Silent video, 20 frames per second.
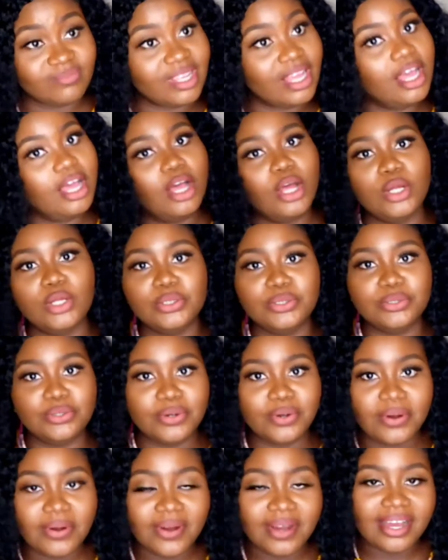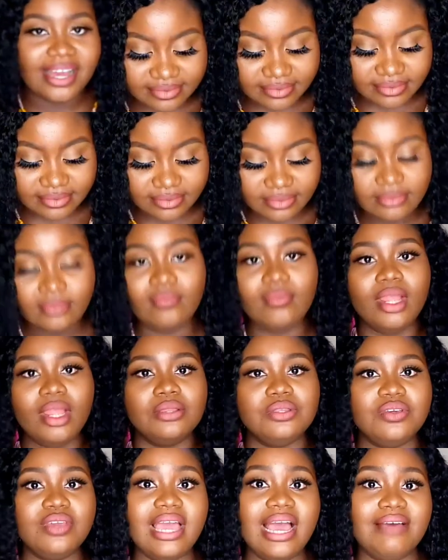No, I have not. Do you have
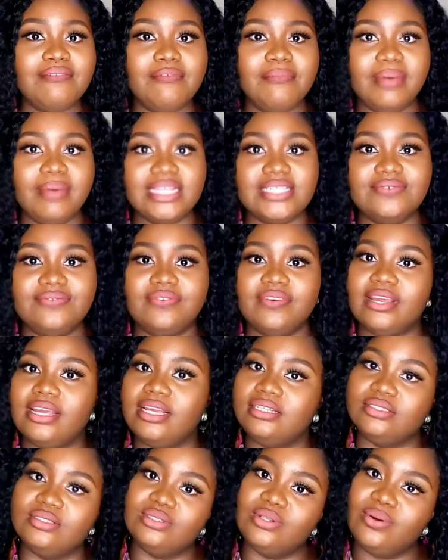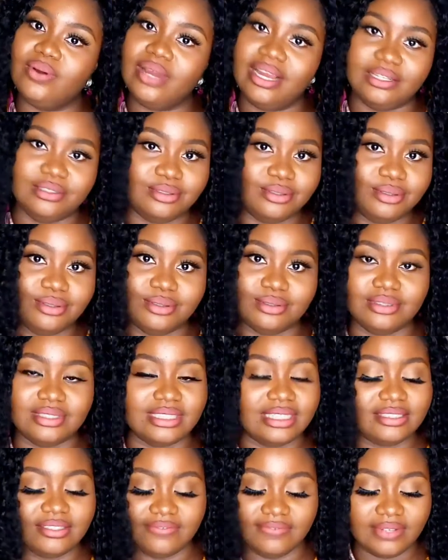a best friend? No, I don't. As of
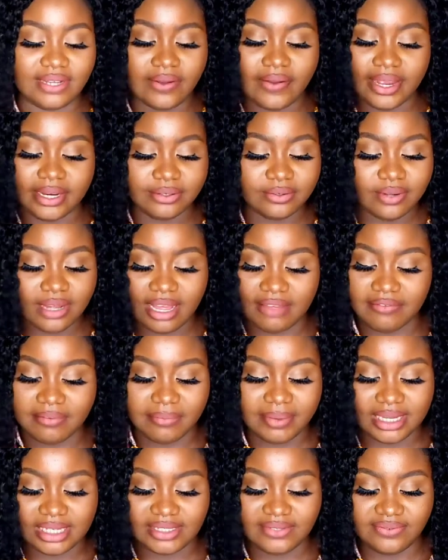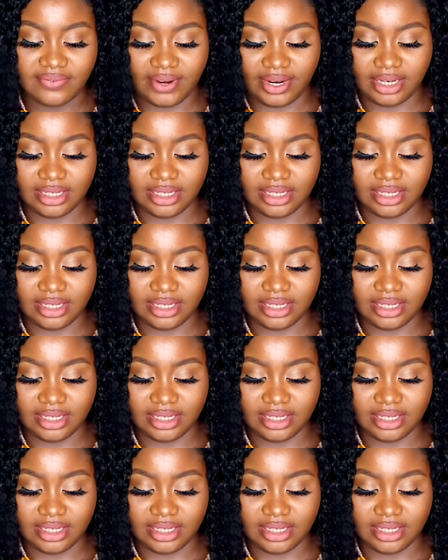now, I don't have a best friend.